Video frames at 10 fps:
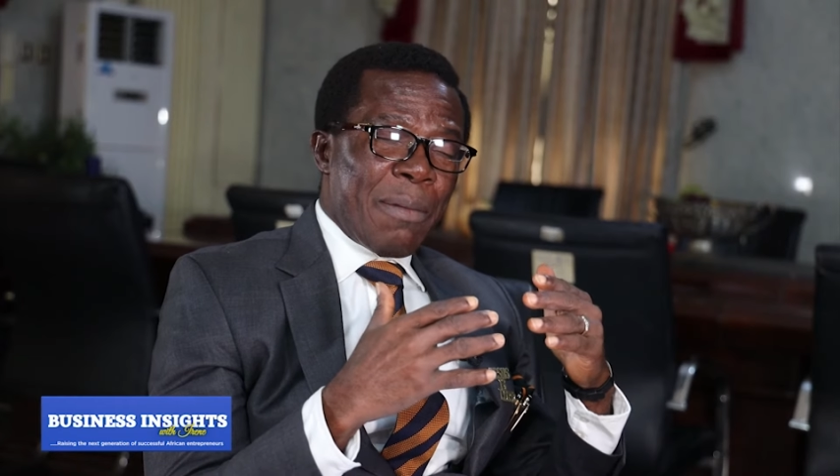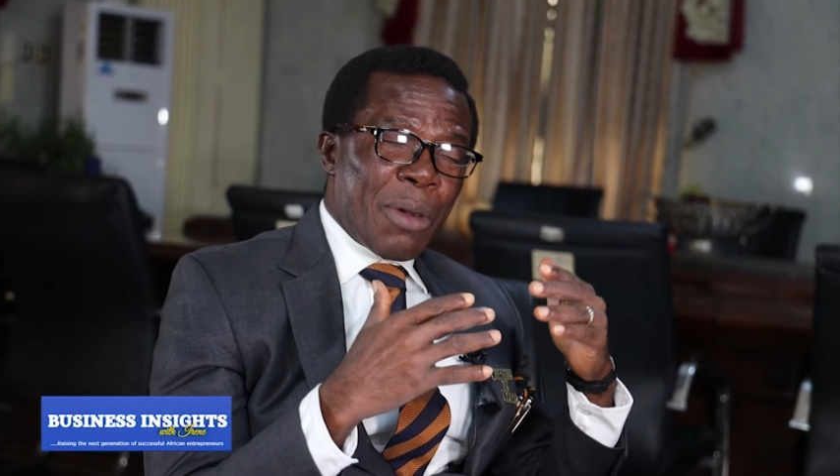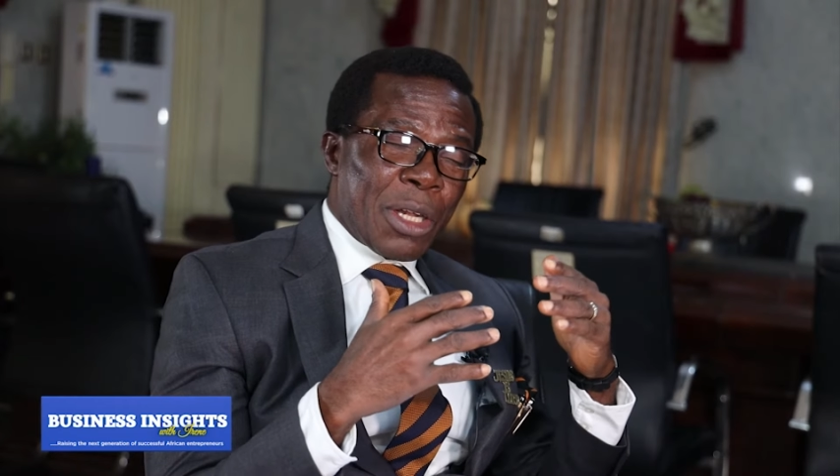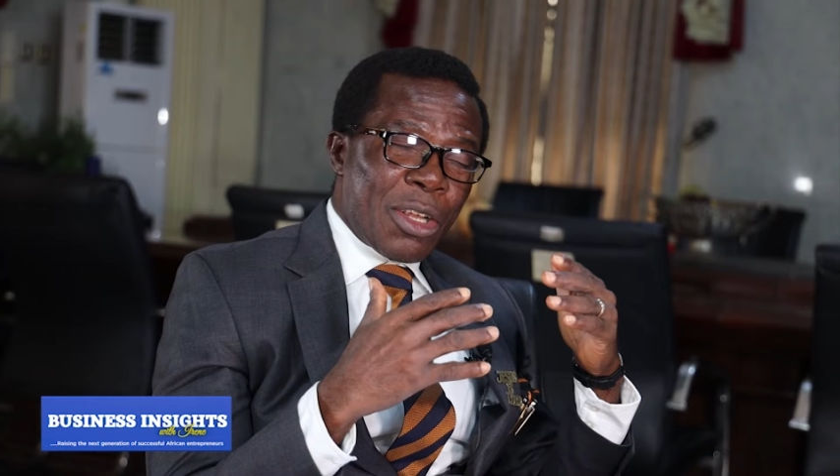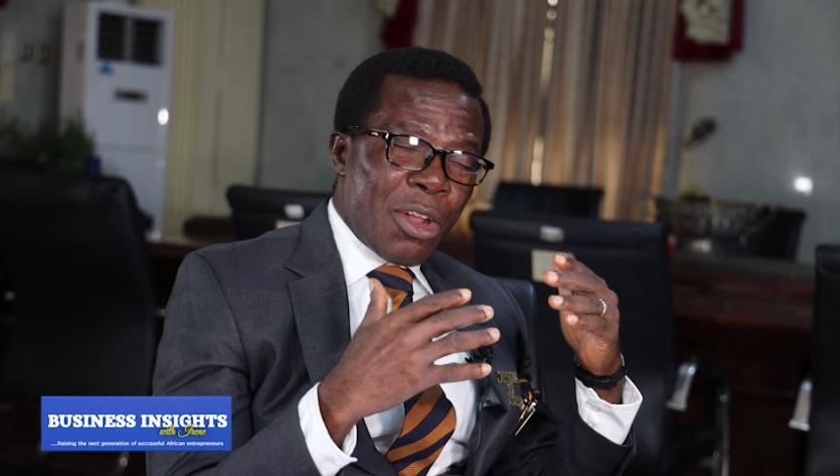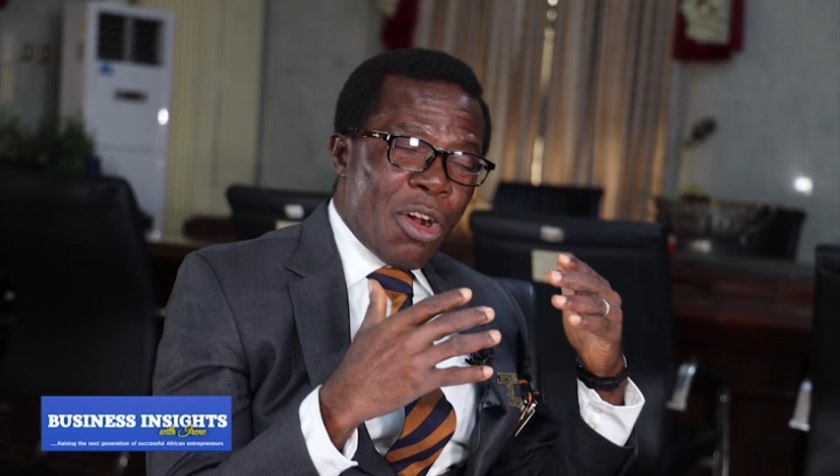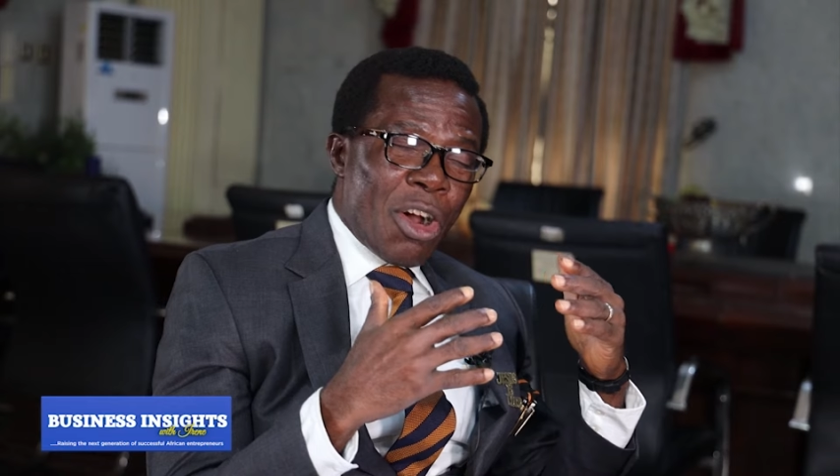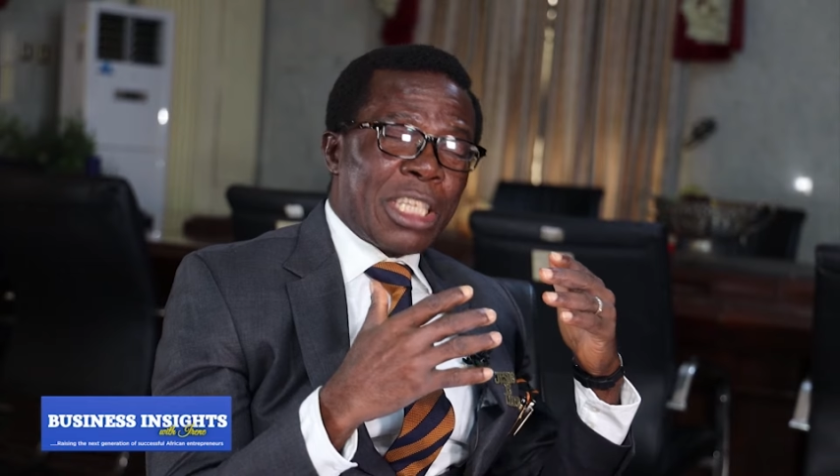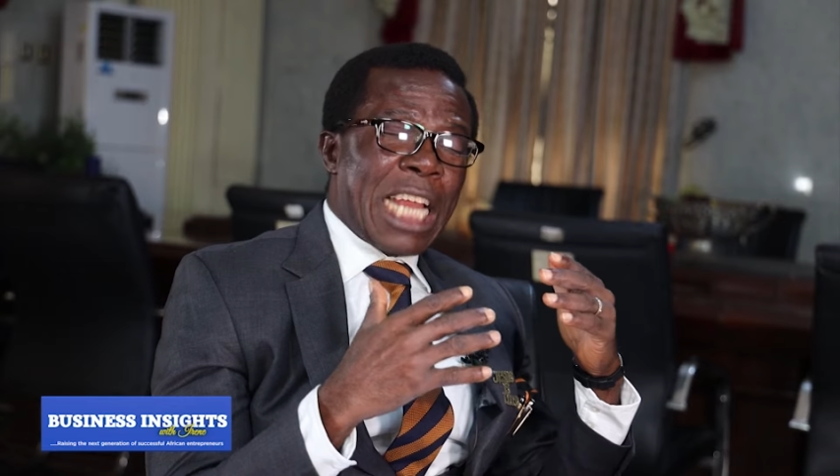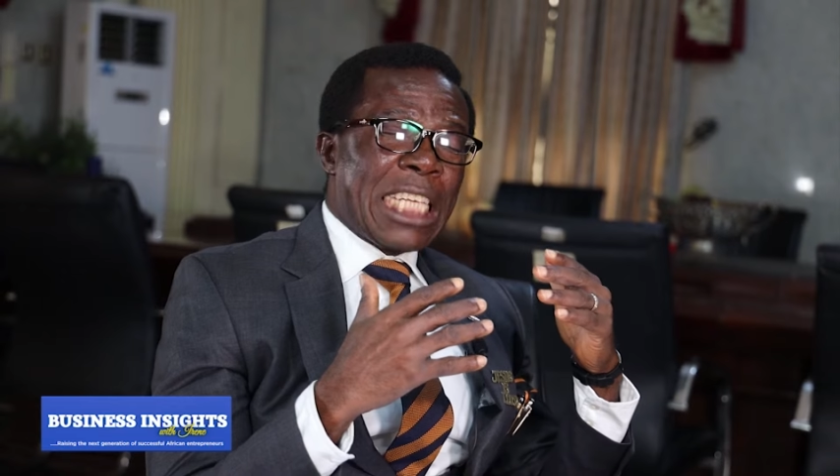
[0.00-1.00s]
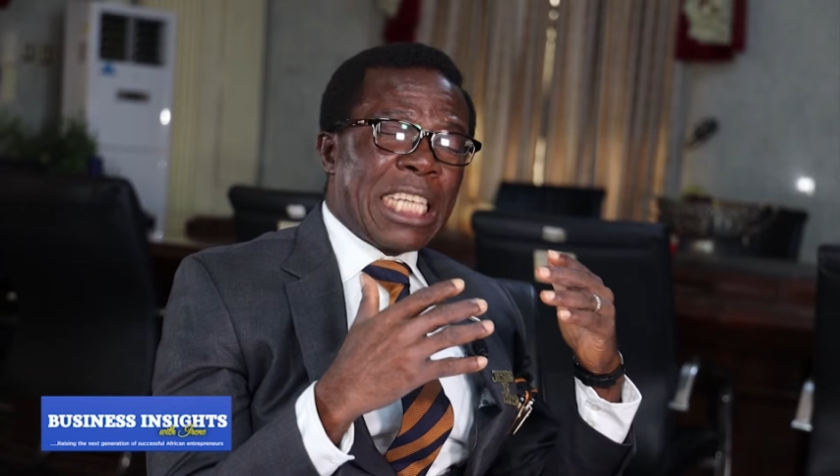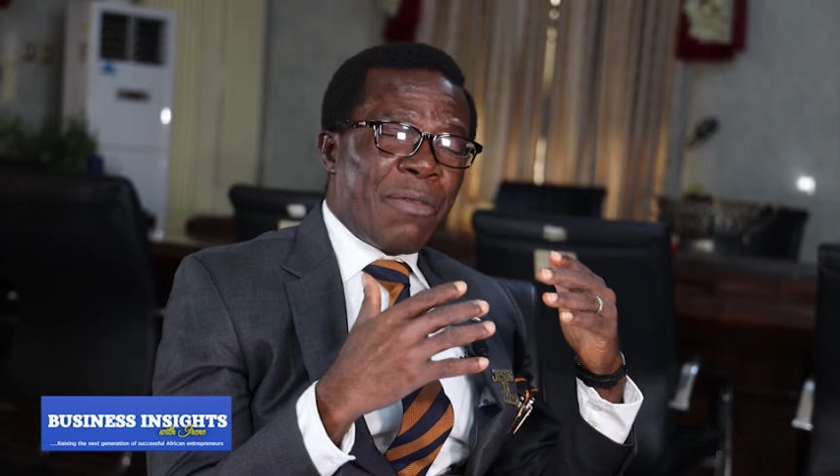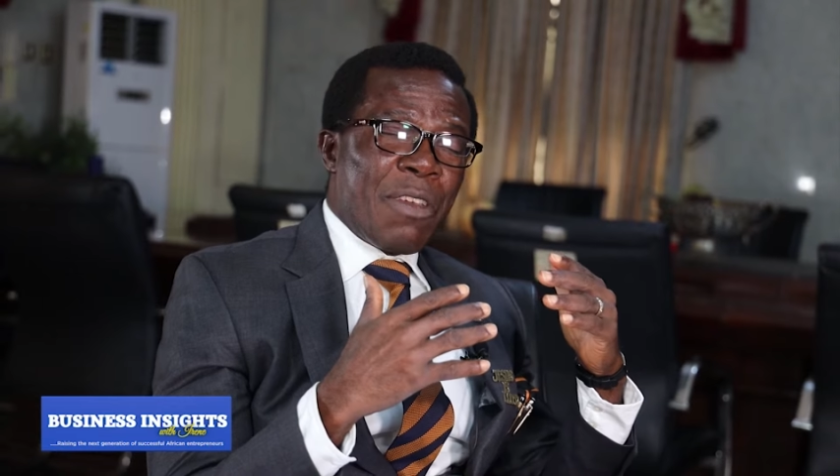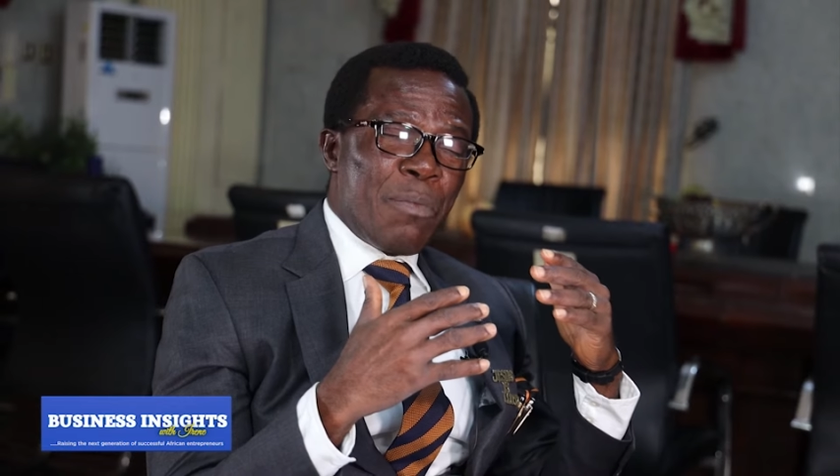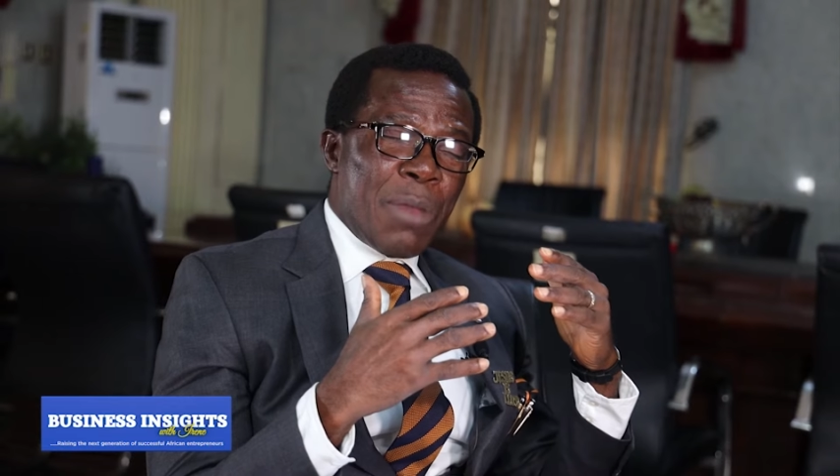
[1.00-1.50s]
but God has given